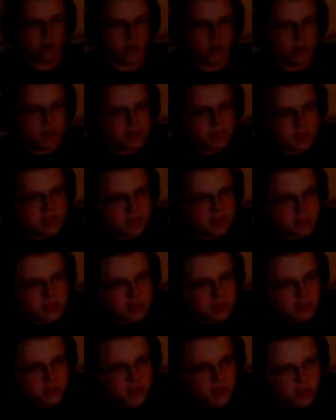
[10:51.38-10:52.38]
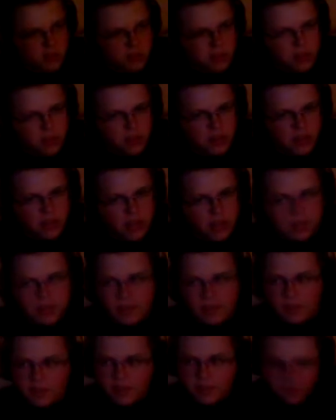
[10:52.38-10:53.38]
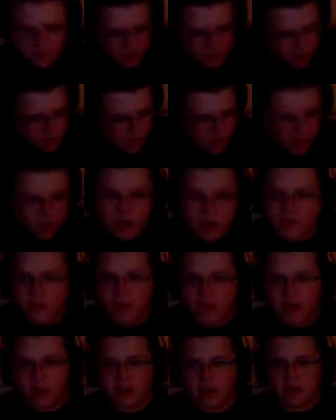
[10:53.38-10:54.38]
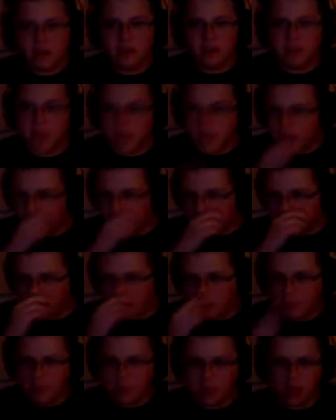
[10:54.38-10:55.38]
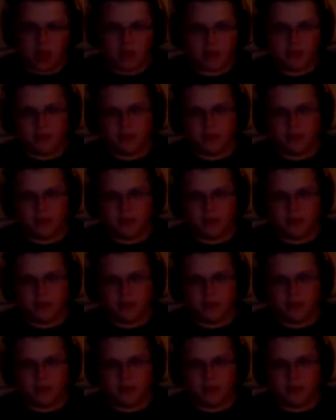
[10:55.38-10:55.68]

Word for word: what does this ultimate form look like? Whatever it is, I'm beating it, but...